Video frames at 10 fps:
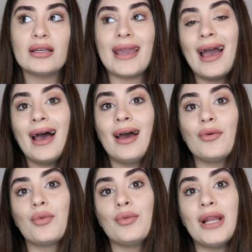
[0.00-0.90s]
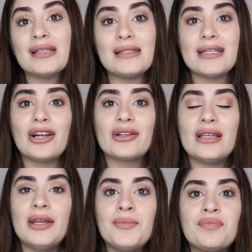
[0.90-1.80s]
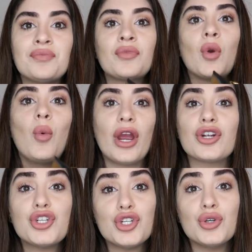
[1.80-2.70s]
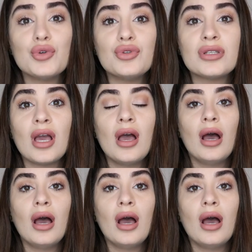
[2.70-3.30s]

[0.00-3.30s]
can't necessarily wear shoes